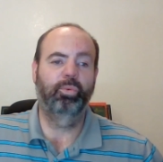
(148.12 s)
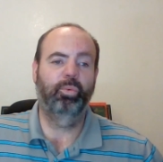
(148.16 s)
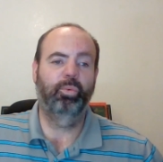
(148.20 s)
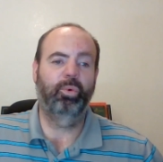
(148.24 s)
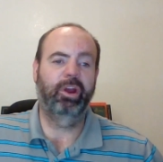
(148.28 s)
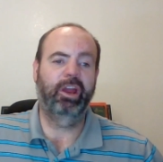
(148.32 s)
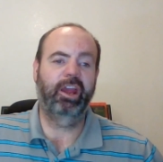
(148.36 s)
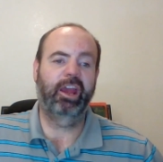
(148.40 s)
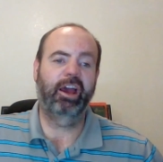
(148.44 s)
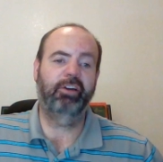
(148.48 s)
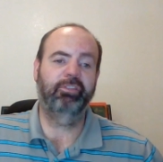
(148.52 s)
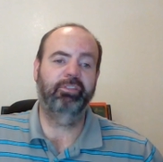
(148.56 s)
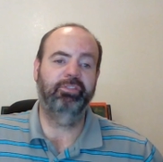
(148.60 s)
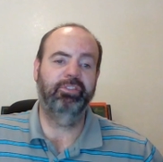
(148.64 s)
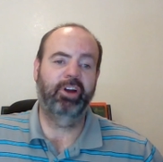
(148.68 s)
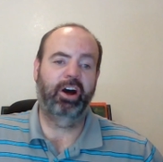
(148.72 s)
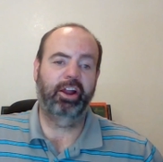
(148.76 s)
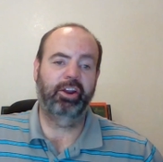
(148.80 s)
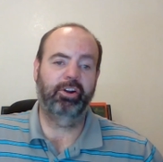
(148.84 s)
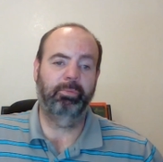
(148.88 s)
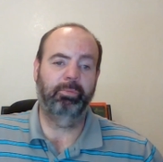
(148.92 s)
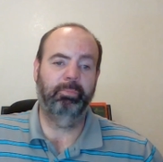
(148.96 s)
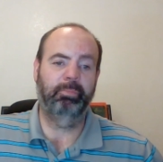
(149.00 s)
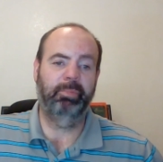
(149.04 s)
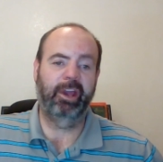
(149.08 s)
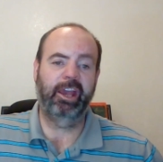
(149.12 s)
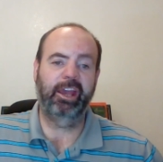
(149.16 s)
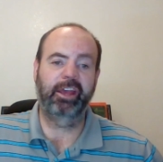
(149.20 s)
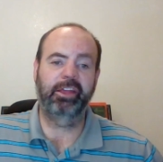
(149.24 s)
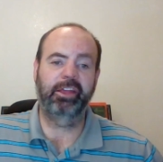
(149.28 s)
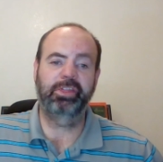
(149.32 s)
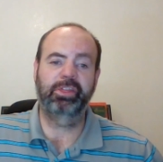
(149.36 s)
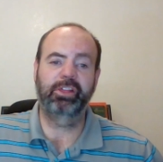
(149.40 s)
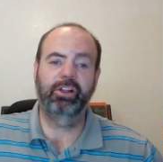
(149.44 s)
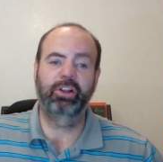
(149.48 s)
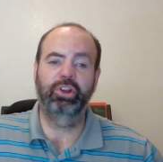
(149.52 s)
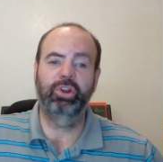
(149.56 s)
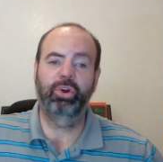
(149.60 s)
We have not obeyed
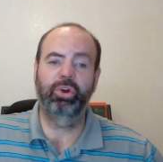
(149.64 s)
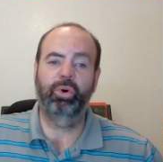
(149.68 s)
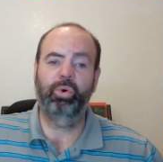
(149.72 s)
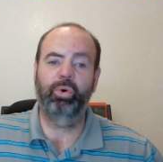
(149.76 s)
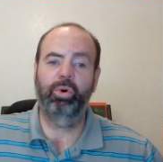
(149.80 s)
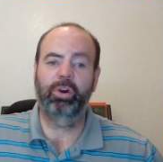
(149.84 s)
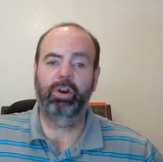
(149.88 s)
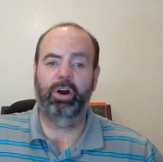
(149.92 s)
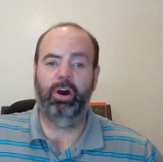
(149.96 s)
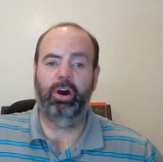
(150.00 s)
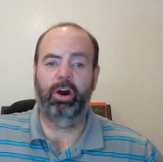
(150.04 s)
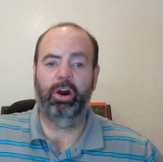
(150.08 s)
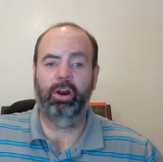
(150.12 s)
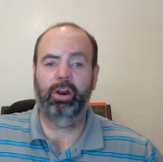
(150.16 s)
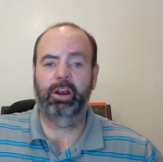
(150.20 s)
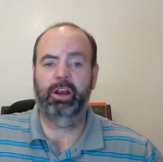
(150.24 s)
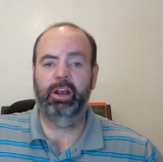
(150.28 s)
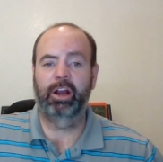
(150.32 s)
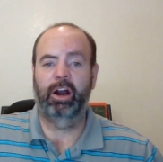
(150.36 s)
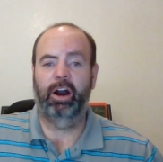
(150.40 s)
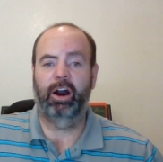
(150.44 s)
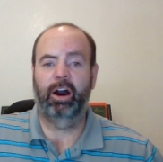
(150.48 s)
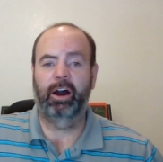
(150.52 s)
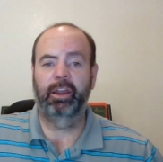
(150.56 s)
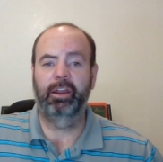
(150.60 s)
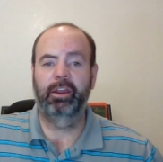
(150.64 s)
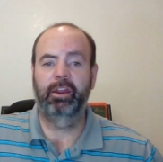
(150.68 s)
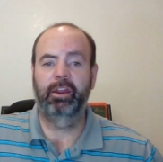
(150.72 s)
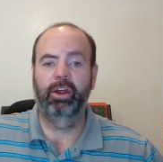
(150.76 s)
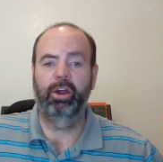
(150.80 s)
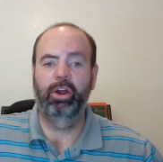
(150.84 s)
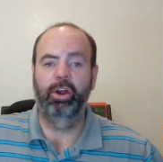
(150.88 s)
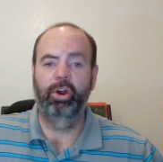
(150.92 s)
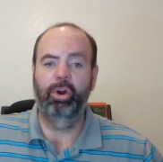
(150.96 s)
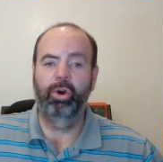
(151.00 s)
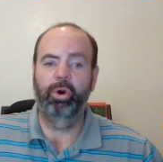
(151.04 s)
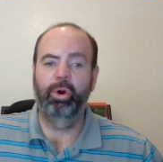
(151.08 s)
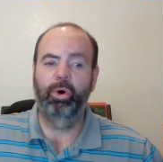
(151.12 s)
the Lord our God,
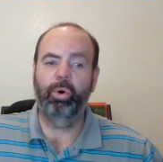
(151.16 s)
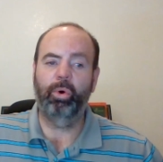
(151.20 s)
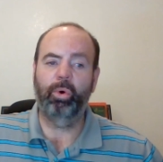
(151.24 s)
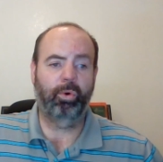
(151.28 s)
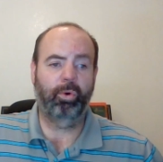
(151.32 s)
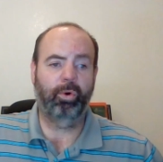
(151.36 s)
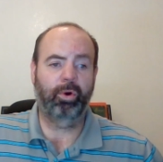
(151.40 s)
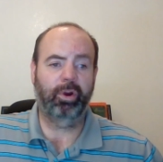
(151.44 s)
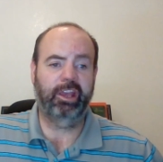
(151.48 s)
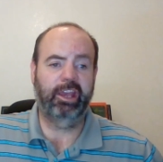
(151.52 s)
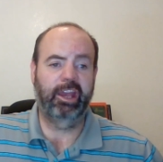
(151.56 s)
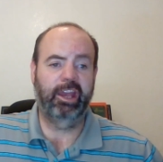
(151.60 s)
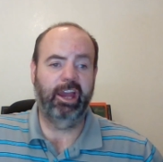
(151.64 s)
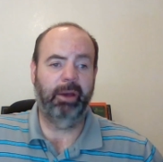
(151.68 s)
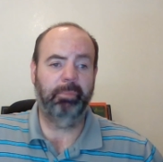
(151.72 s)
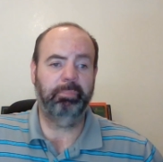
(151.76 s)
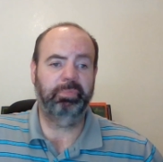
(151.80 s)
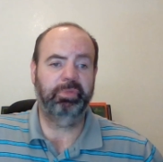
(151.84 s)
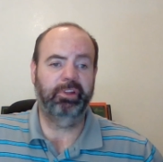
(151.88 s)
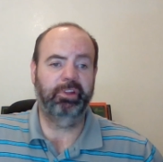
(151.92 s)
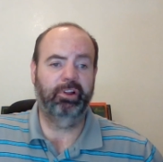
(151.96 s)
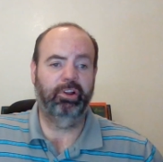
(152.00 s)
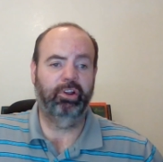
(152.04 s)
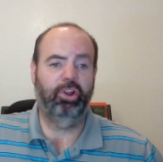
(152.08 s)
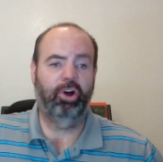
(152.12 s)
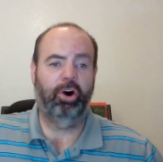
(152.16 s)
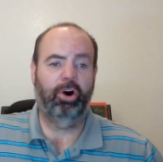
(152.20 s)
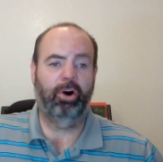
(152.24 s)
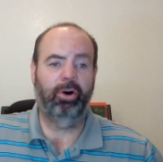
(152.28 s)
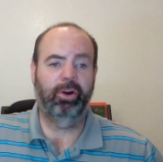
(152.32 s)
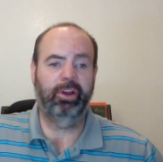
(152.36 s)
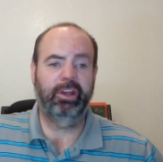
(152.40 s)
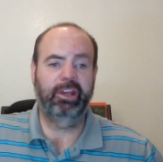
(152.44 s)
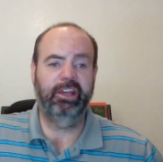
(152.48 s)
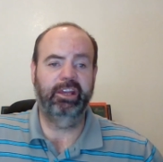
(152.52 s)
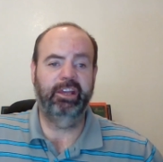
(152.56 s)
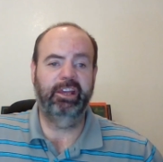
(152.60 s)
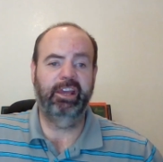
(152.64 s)
or kept the law
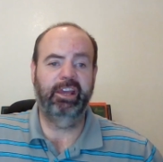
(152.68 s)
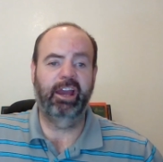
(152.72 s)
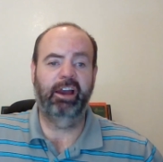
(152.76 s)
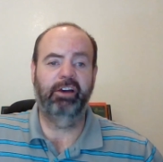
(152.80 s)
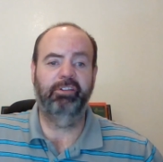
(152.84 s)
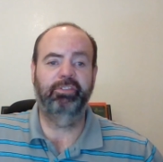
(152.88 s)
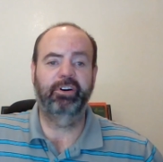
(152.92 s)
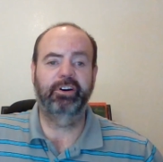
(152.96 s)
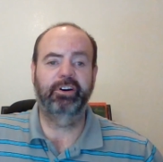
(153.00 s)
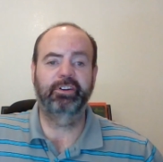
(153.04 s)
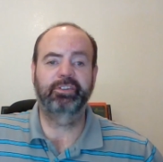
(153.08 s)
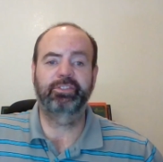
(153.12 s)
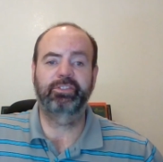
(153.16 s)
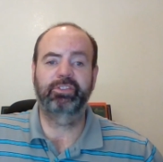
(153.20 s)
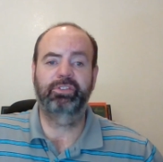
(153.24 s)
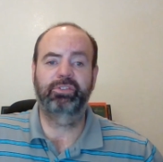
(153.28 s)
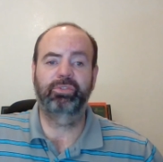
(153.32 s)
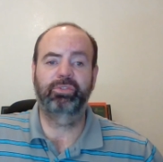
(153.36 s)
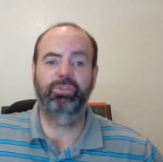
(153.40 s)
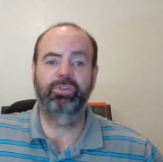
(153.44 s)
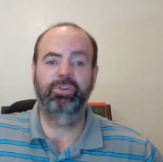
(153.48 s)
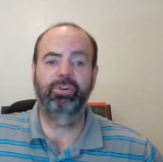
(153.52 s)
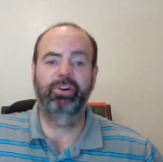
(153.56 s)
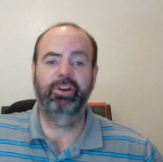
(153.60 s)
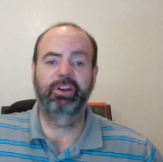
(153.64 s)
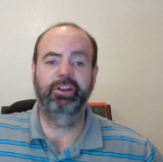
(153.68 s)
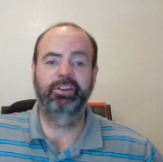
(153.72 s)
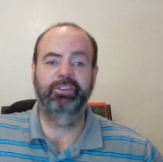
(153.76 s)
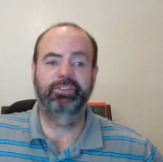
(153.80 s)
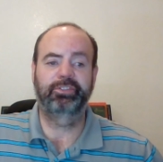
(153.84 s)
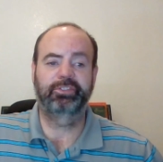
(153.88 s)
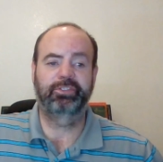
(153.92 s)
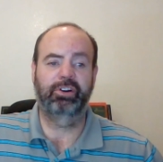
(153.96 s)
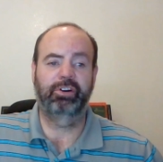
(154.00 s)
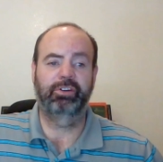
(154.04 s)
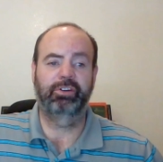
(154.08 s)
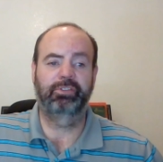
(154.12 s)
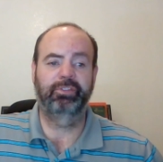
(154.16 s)
he gave us through his
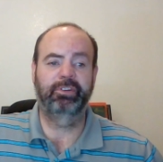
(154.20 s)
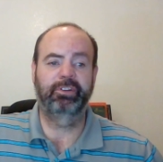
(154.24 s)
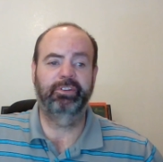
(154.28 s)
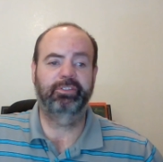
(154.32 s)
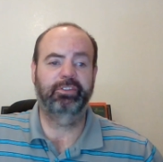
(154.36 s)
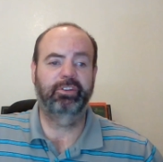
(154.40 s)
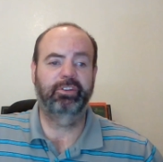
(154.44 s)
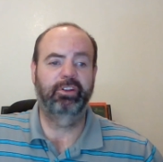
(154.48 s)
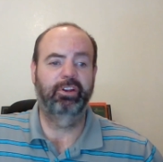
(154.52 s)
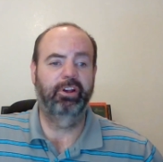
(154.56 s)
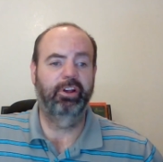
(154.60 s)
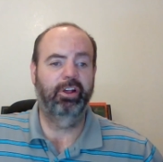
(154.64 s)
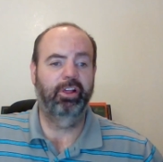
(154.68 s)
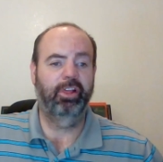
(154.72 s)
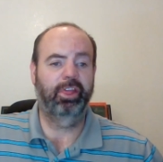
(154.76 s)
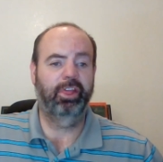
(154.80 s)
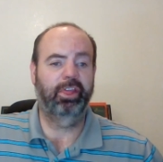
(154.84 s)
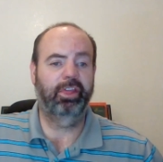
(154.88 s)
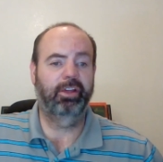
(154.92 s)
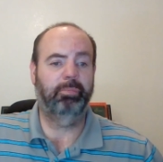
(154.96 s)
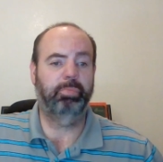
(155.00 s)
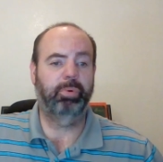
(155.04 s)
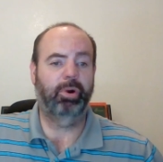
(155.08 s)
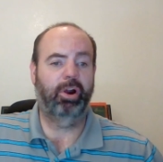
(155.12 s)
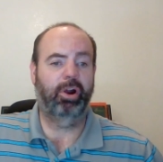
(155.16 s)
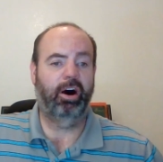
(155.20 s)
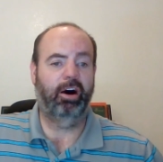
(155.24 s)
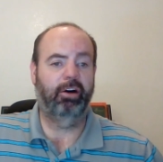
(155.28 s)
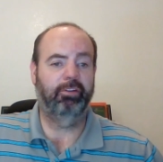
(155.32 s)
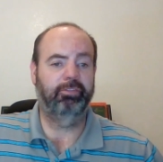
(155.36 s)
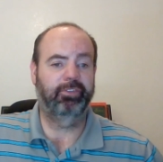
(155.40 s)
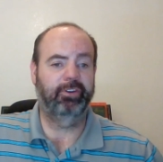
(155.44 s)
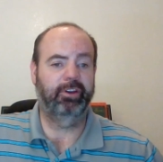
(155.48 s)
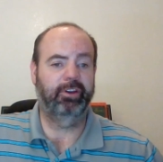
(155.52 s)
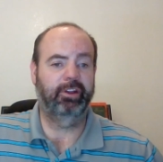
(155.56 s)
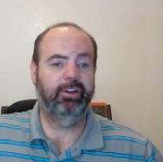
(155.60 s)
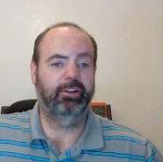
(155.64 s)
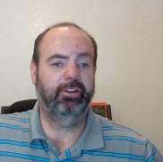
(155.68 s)
servants, the
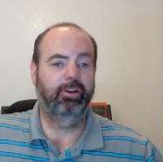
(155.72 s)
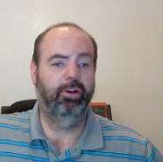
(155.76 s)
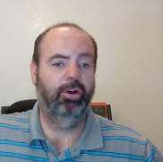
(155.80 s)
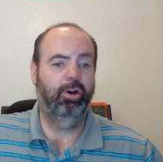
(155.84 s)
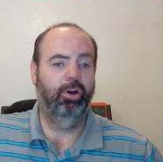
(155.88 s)
prophet.